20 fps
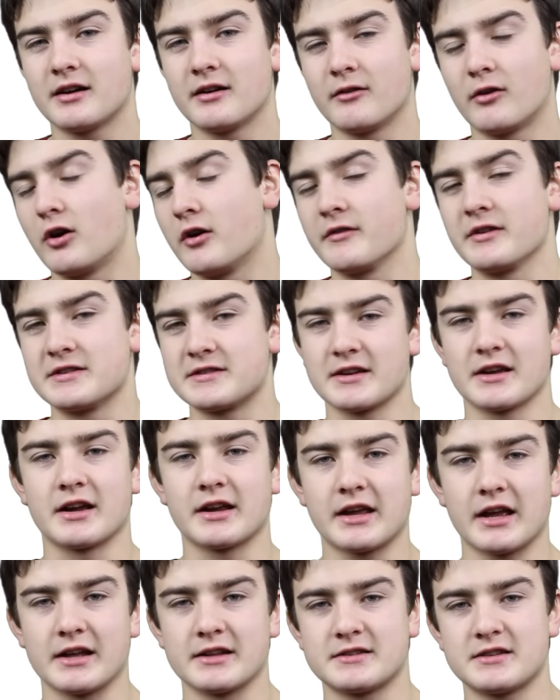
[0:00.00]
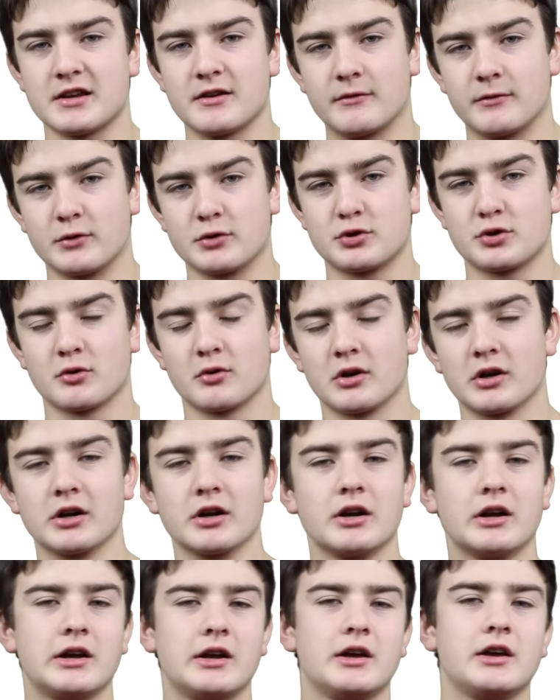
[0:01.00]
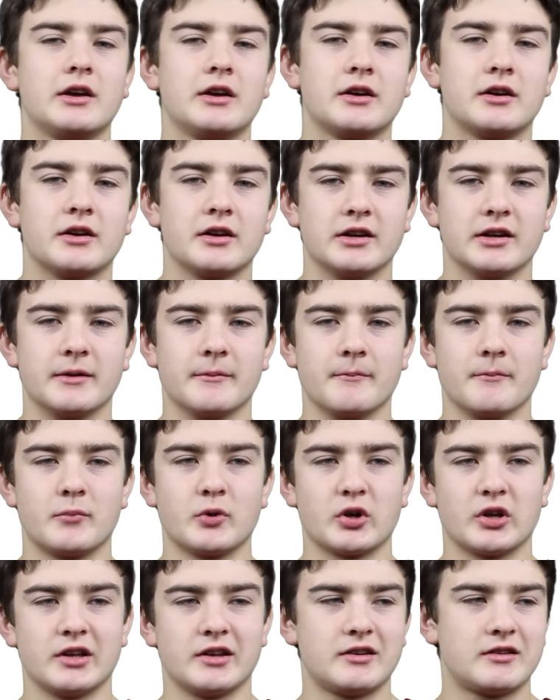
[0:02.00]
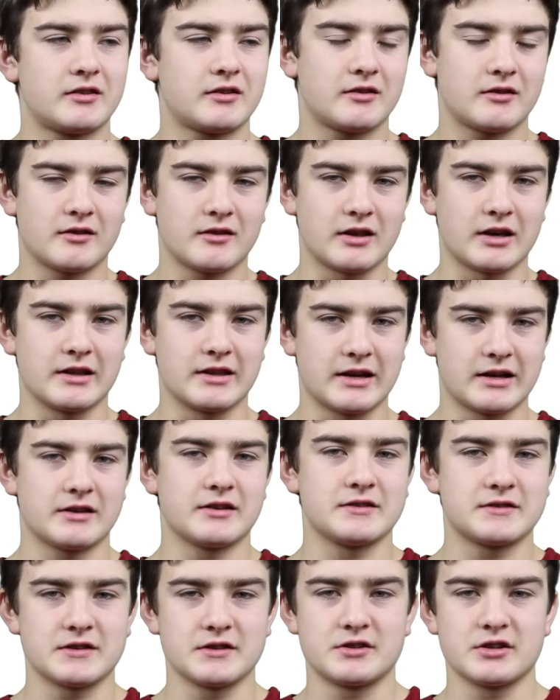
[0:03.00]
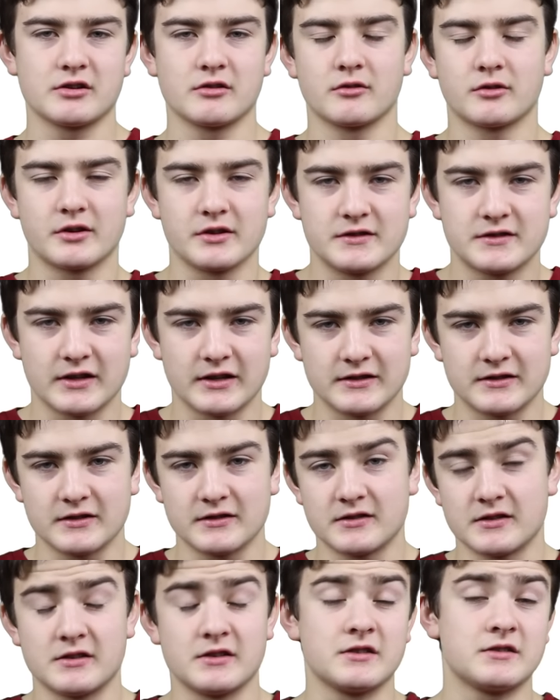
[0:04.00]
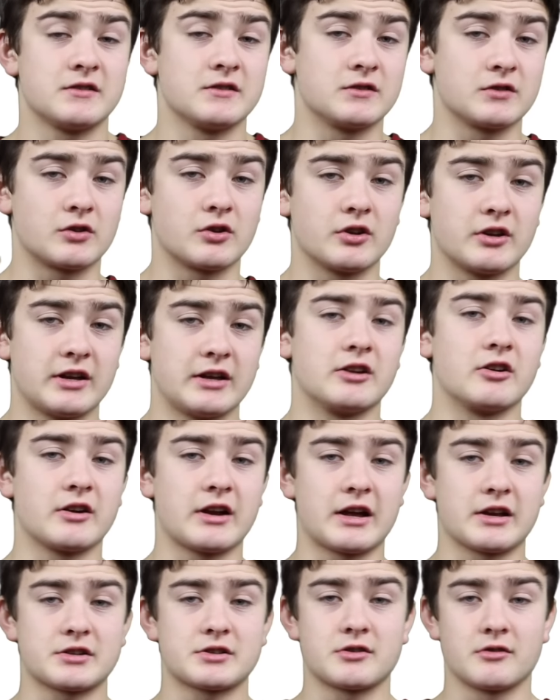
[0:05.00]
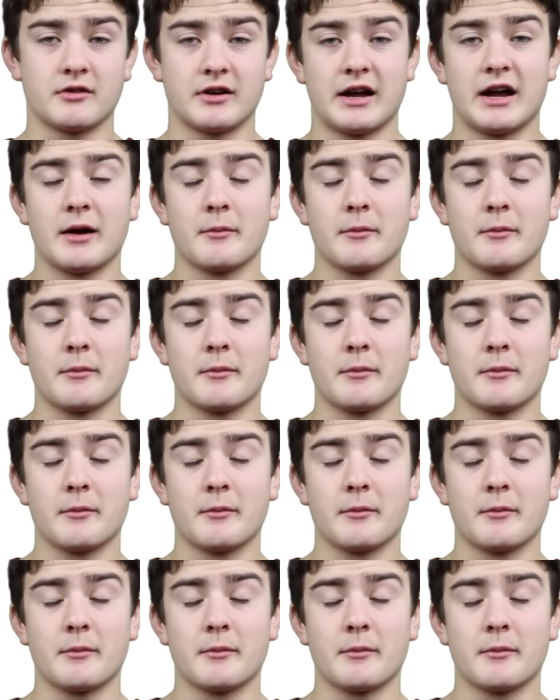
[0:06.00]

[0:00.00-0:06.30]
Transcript: Uh, obviously, I can't say for sure um, but yeah, that is the general consensus. This is a good international